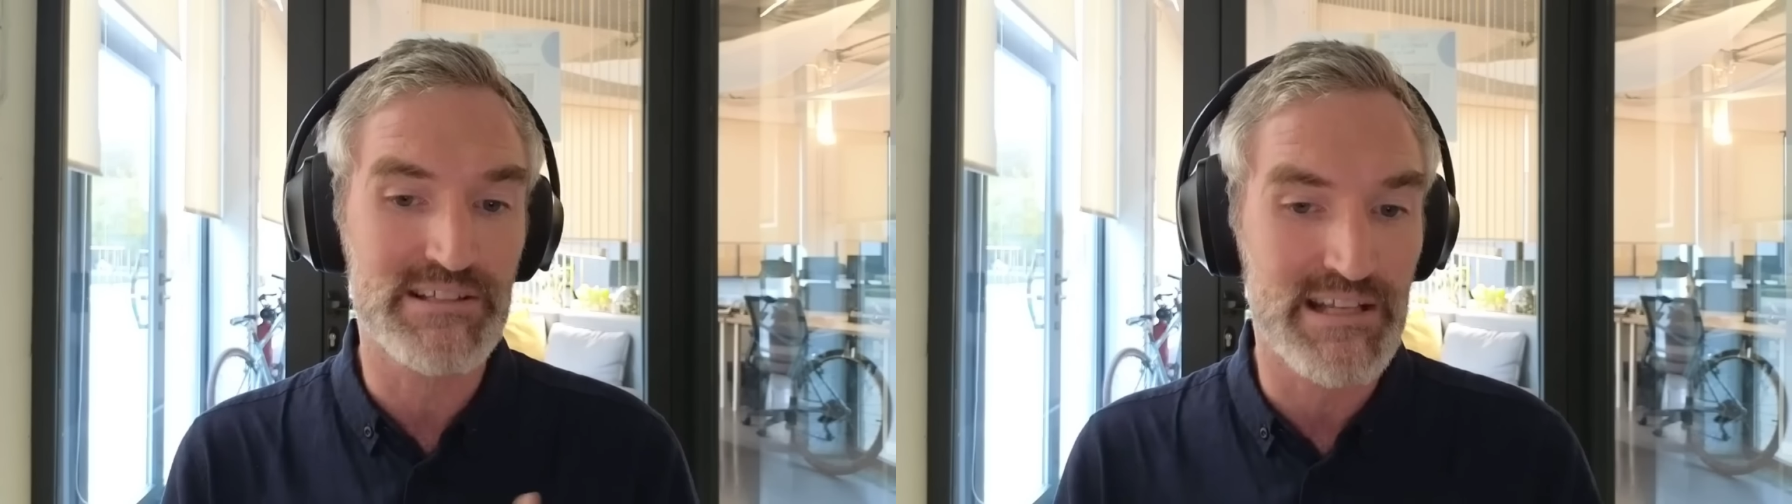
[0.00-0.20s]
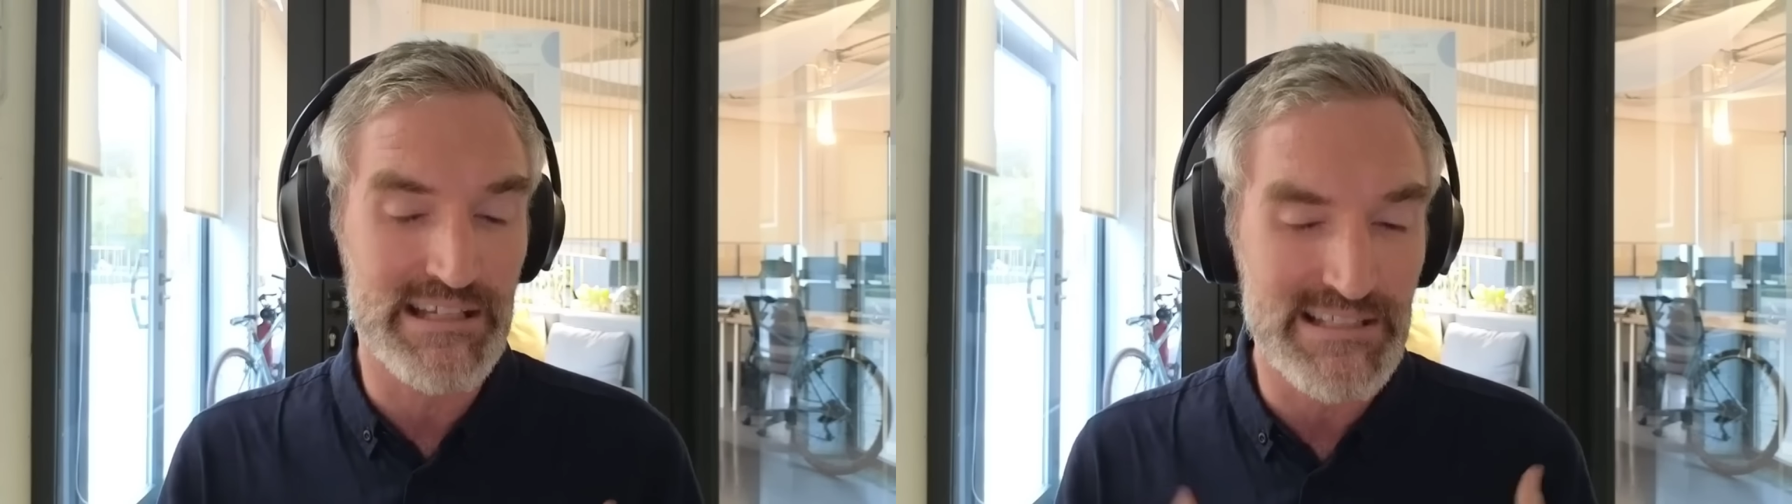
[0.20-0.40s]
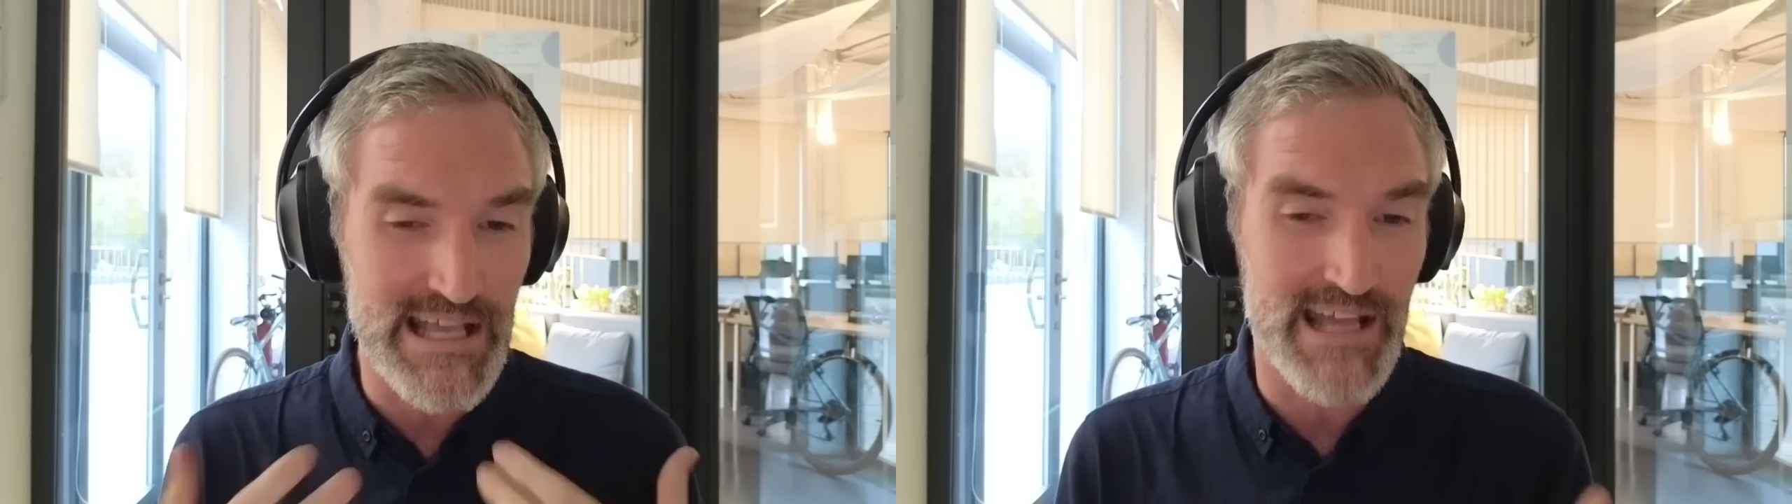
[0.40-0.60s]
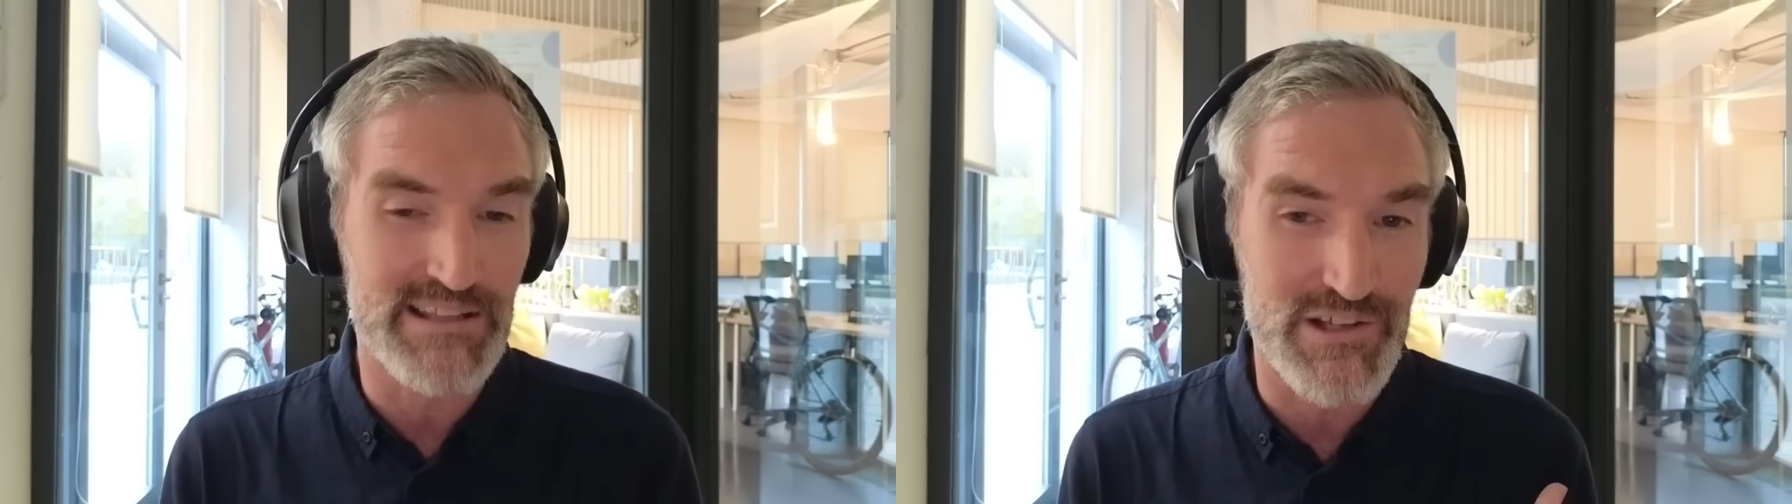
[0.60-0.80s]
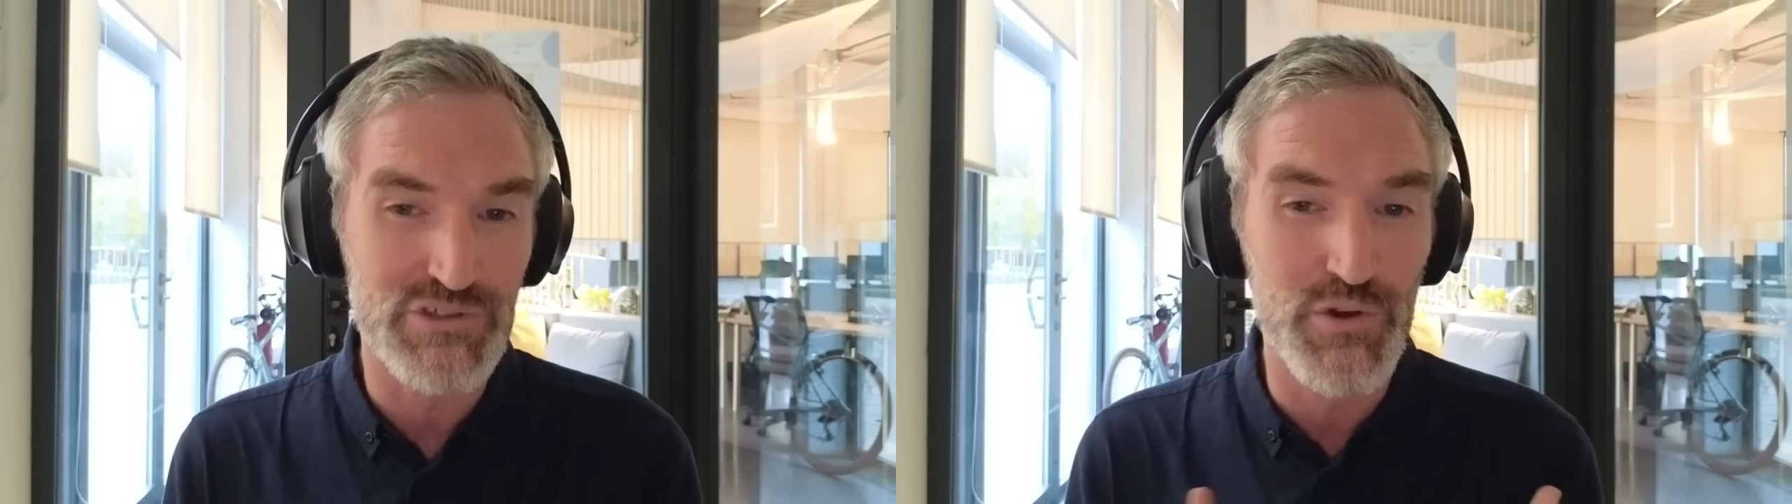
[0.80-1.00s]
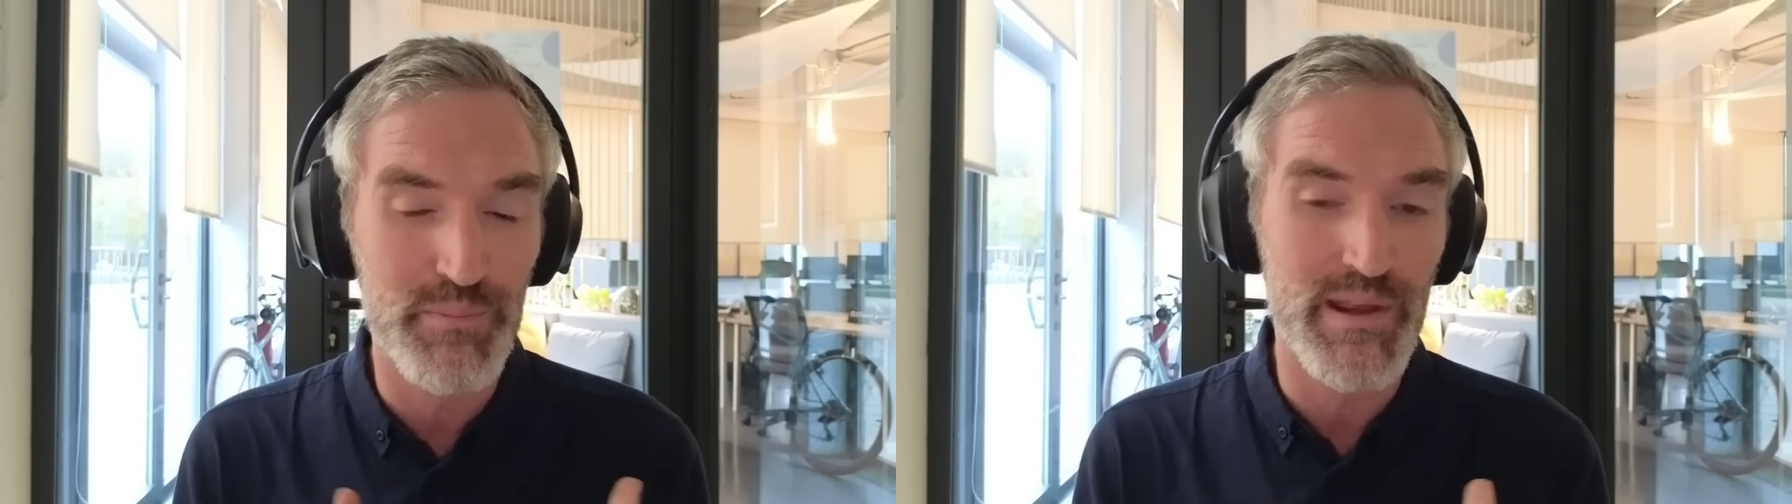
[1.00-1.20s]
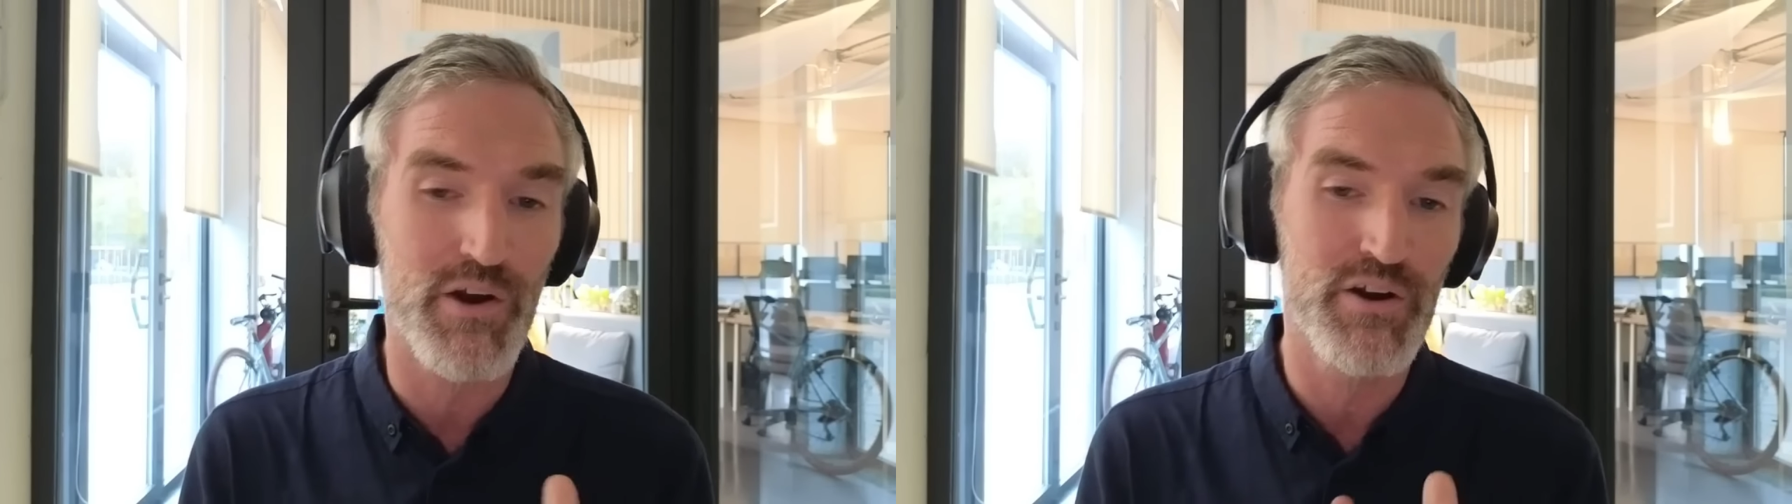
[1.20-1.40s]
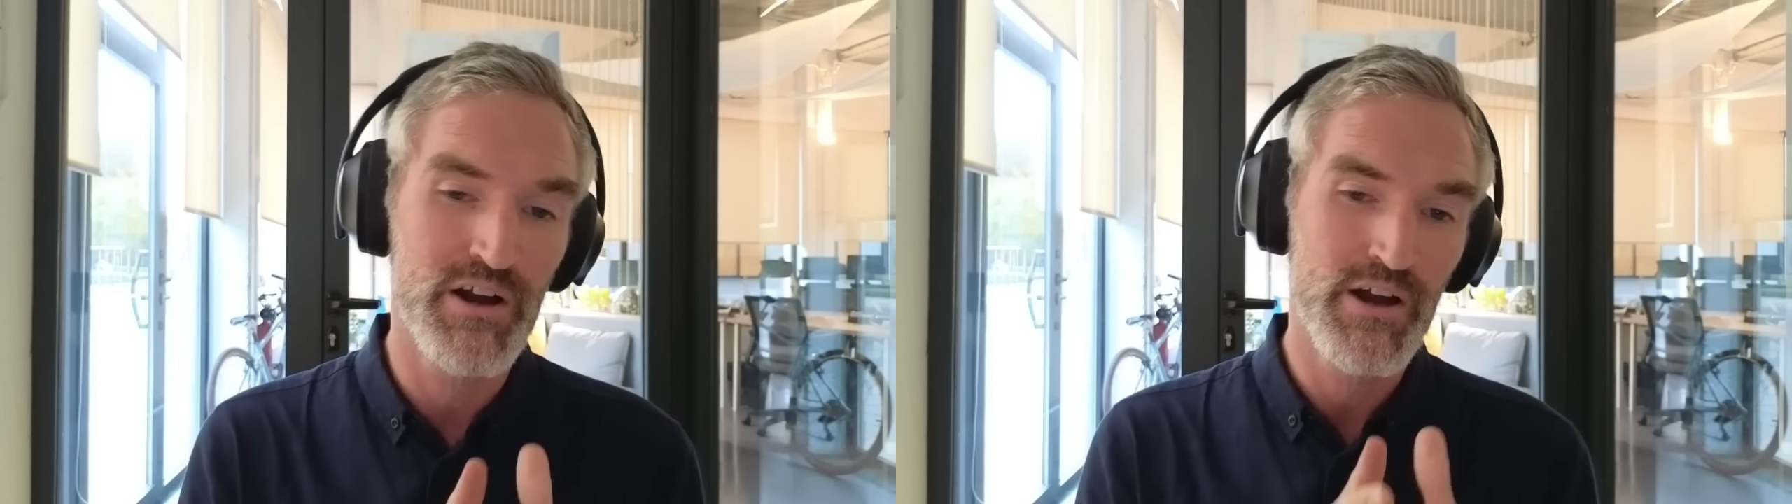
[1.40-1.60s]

and he said that Supio